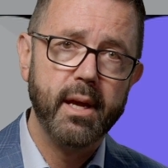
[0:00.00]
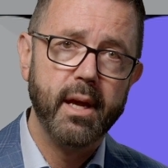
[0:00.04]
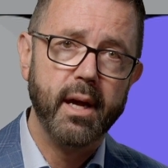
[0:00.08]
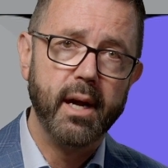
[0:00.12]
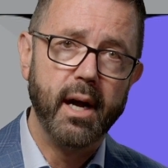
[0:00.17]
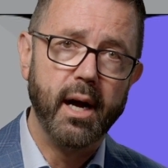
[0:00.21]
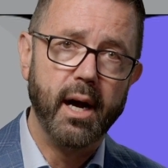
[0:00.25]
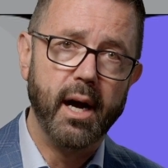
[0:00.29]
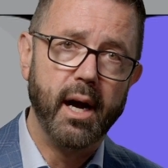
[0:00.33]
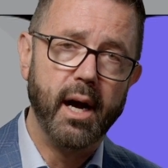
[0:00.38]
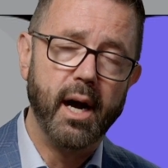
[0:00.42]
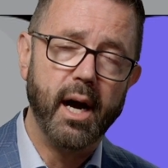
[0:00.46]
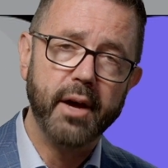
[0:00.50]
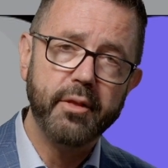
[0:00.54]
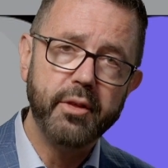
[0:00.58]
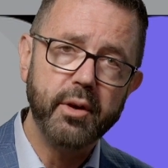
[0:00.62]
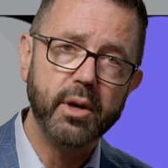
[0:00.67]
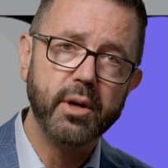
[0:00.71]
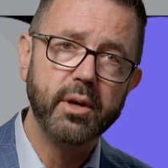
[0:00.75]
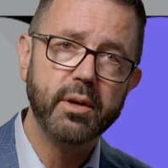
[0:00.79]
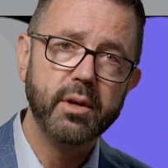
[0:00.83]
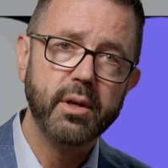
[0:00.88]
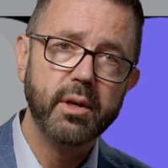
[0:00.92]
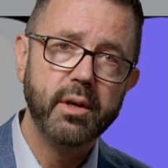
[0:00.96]
uh,
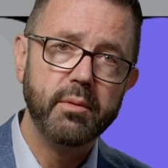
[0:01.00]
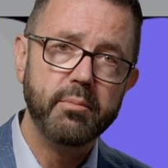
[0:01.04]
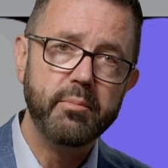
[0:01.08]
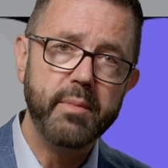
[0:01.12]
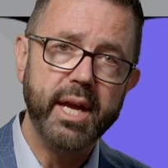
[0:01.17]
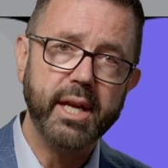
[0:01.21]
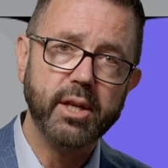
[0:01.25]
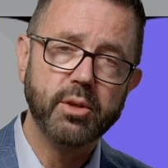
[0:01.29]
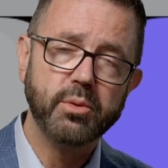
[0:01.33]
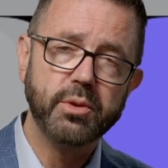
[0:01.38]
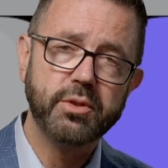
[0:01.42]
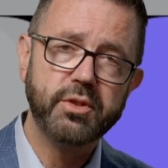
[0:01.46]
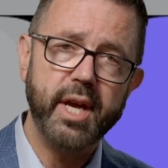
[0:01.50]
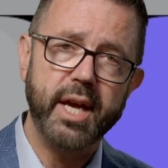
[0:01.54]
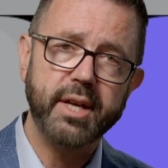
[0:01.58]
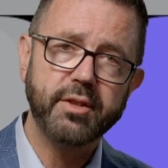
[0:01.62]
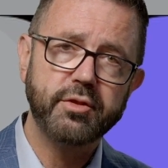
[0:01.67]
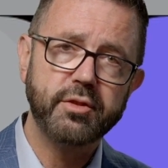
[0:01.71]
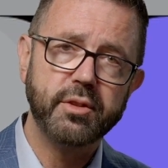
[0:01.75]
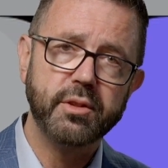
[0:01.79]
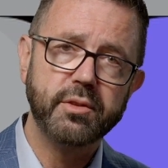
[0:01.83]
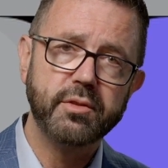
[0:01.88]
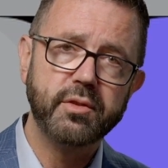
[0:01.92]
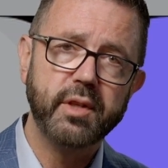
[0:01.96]
other manual
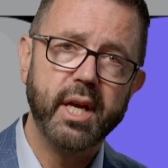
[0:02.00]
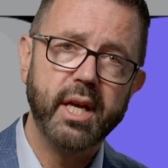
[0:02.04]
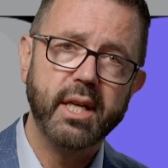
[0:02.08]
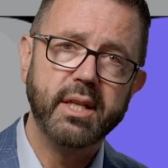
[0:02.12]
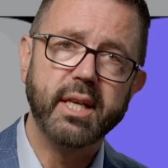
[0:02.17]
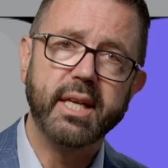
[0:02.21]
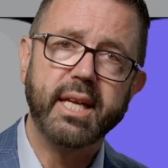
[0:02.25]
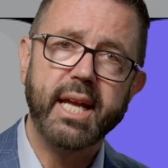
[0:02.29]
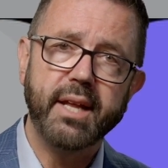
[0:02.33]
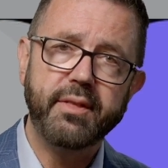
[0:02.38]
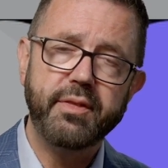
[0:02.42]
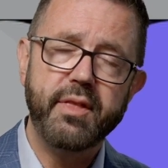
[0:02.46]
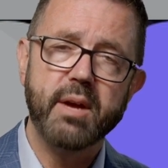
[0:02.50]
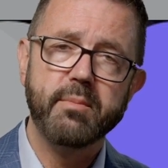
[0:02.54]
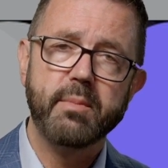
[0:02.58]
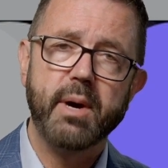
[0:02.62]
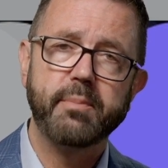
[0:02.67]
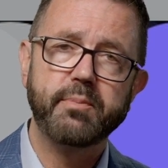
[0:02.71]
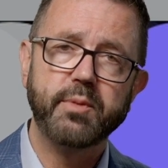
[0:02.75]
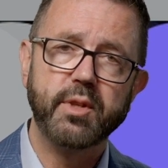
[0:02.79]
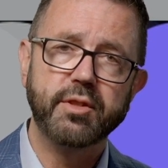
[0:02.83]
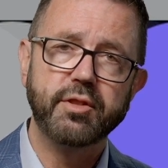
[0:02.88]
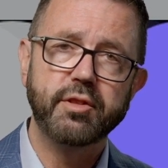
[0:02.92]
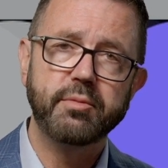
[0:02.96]
testers, to get them
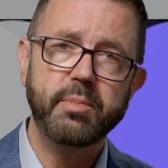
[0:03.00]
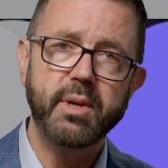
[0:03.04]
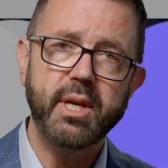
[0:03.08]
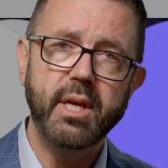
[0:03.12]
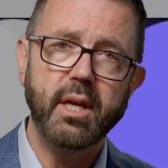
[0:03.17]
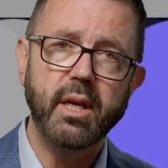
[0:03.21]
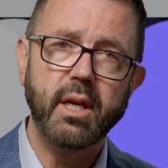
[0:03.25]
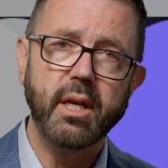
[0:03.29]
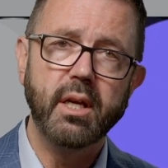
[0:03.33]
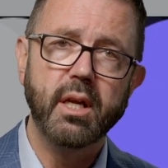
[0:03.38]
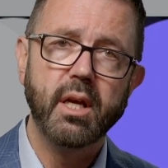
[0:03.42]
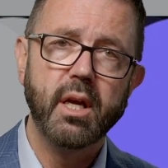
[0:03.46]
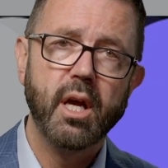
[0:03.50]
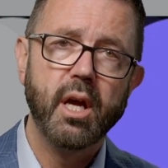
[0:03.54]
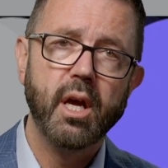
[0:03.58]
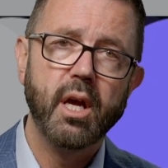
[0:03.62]
up to speed.